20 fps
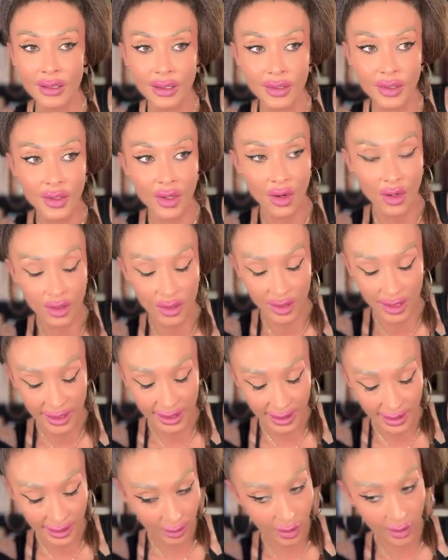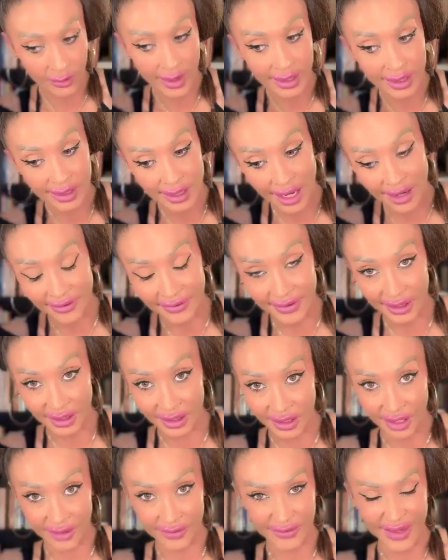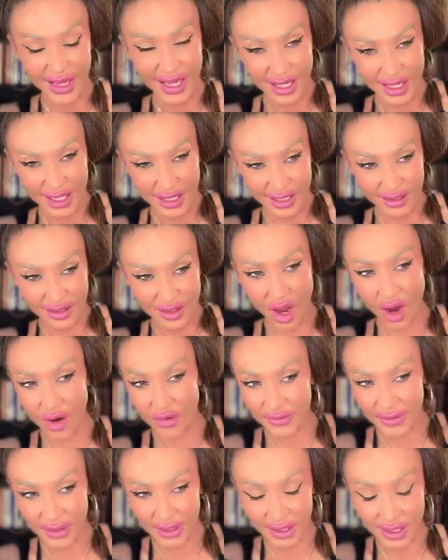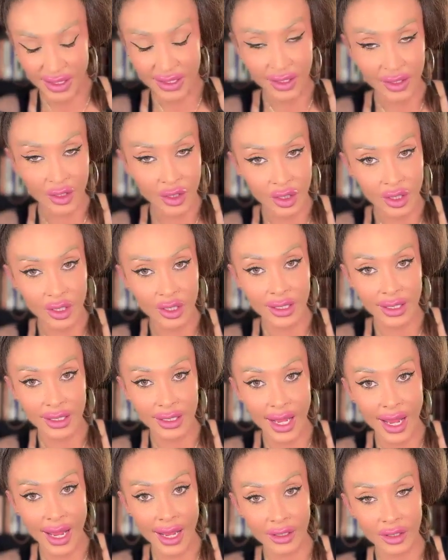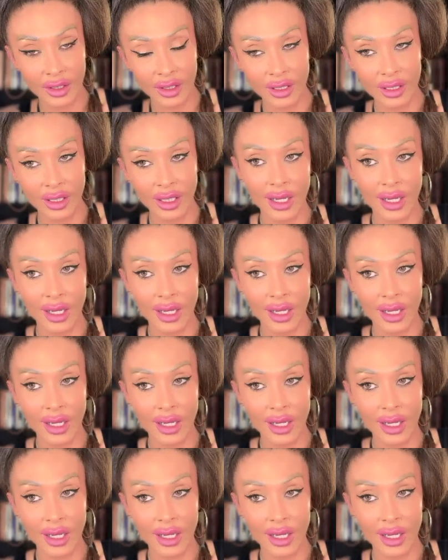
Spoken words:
There's already that feeling of not feeling secured and anchored.